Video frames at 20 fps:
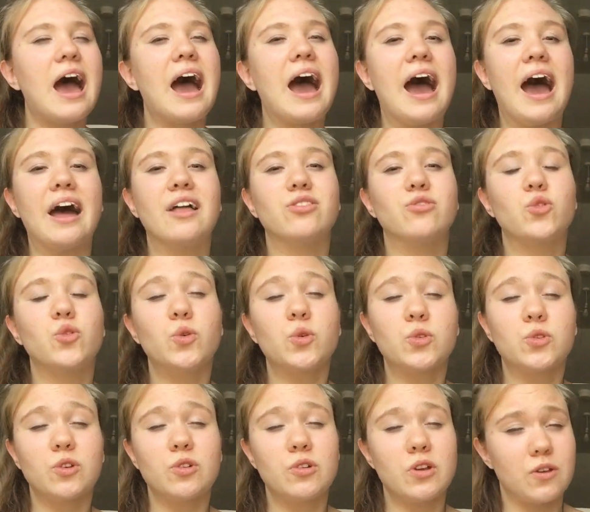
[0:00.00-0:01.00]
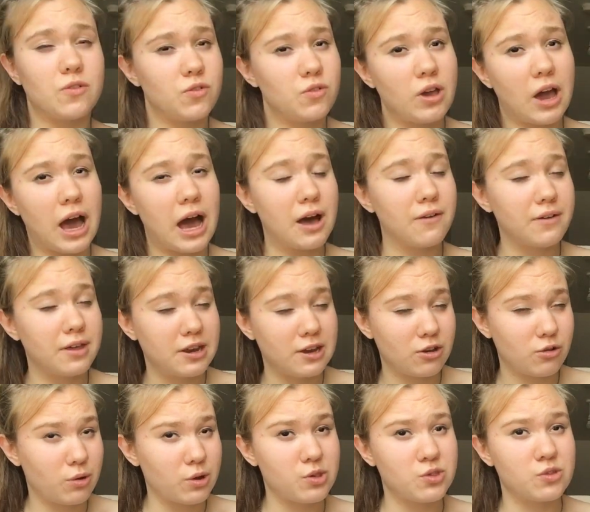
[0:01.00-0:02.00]
And also, if you have any
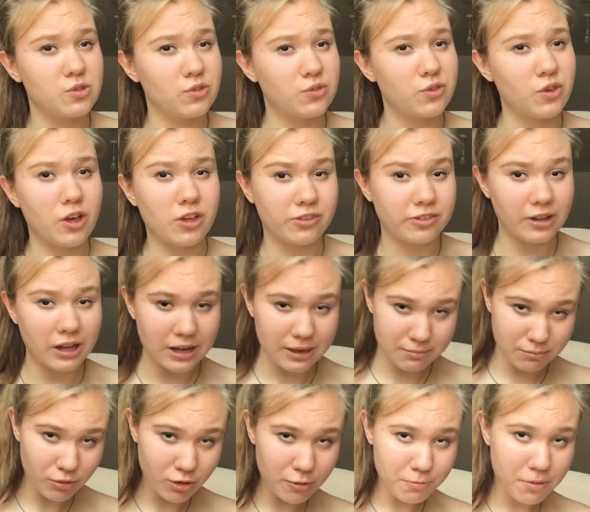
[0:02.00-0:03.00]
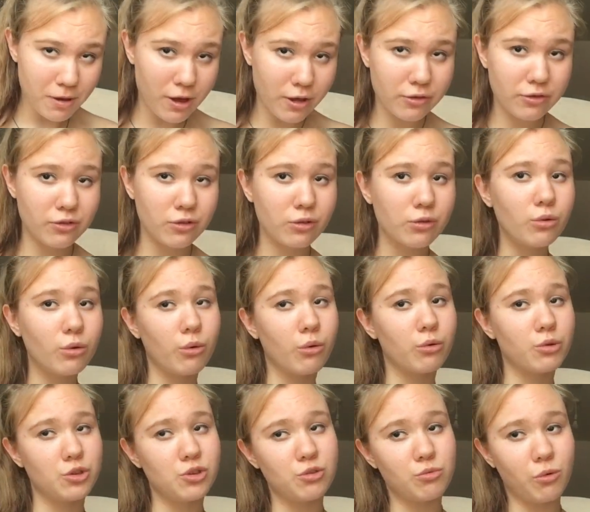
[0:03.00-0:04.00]
questions that are slightly more personal, or
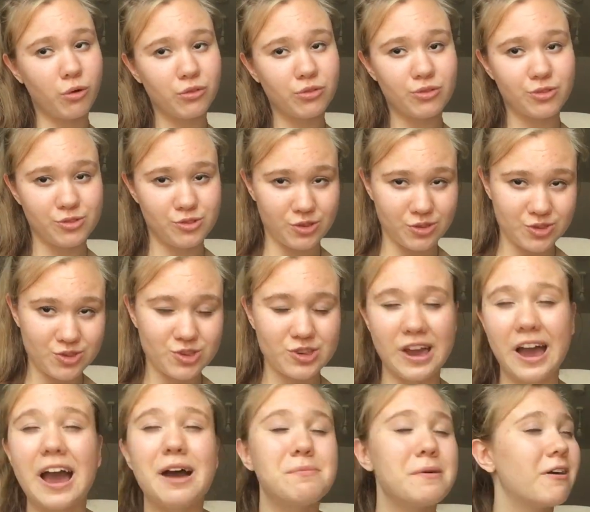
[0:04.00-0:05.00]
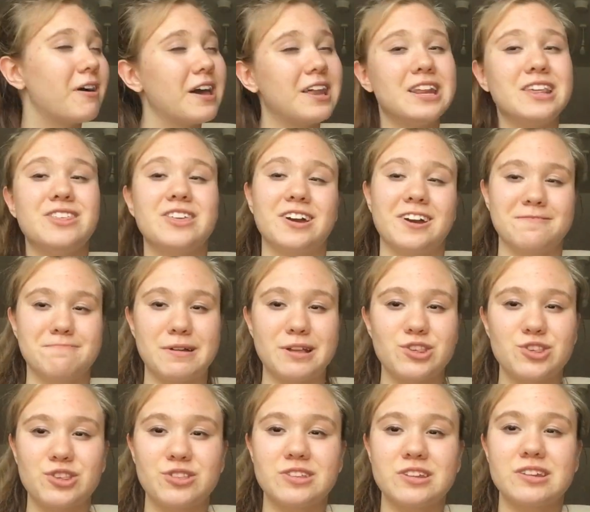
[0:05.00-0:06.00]
you want to just chat about anything I've
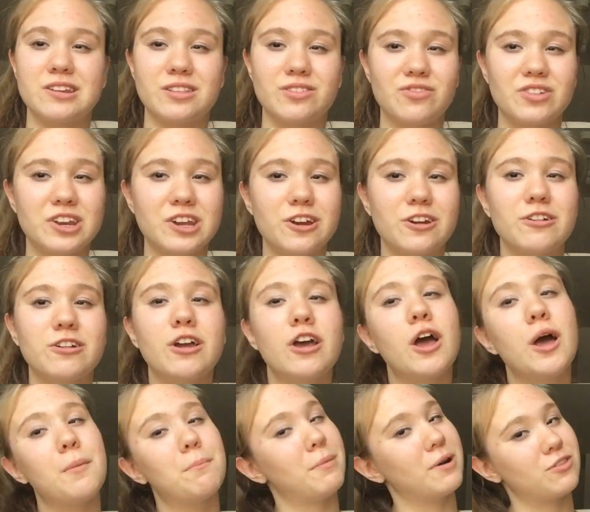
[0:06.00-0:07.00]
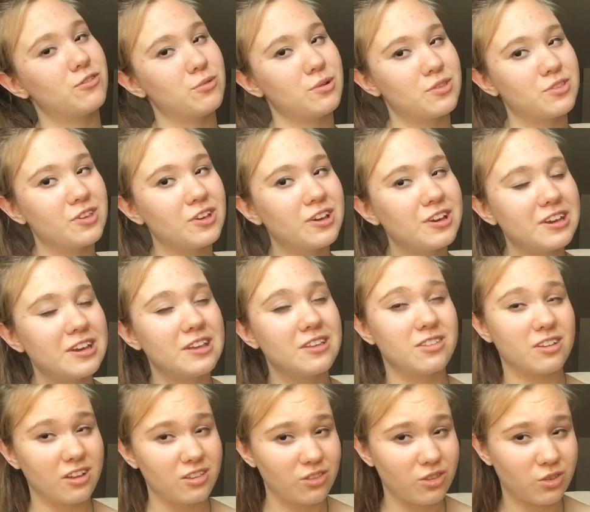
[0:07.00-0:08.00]
mentioned in this video, my Twitter is
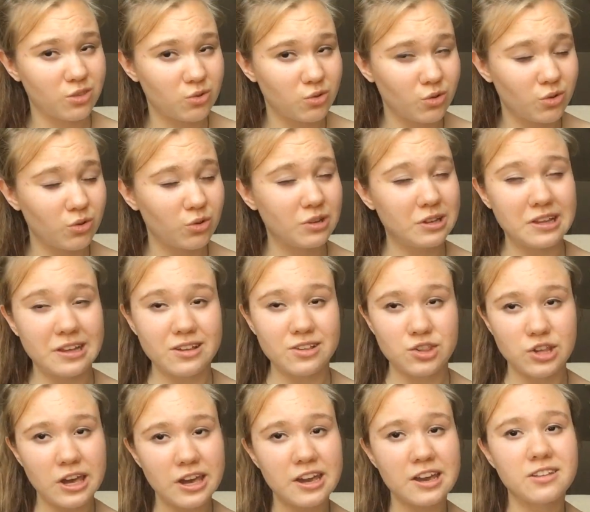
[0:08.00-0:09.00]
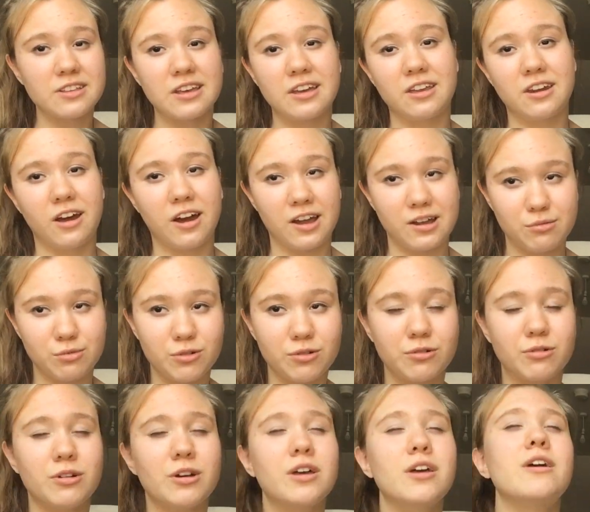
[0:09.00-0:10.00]
_LeahJade, and I
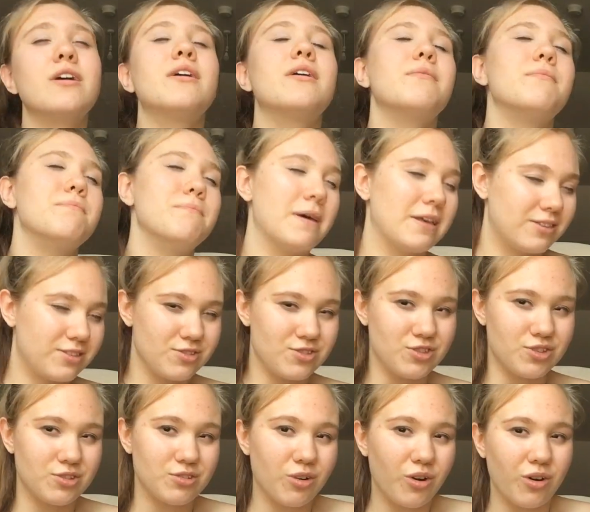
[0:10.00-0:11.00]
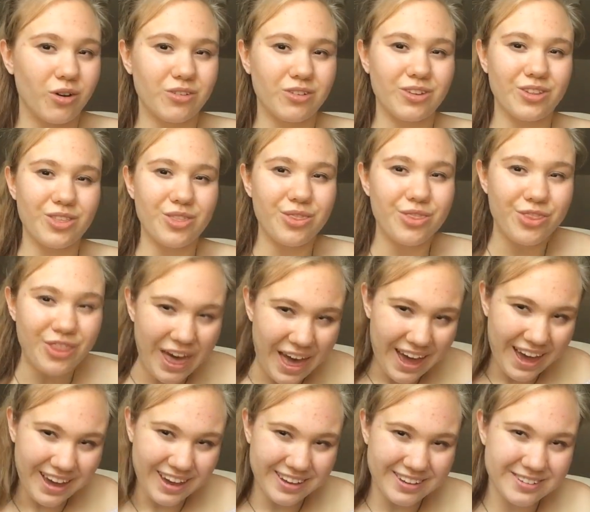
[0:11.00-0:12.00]
will message you on
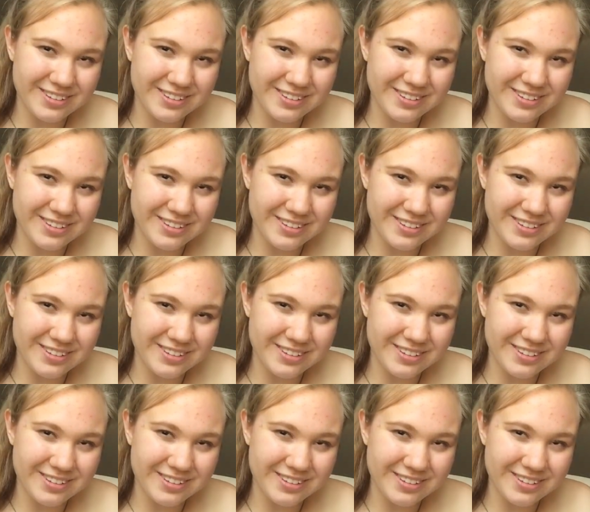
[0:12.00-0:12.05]
there.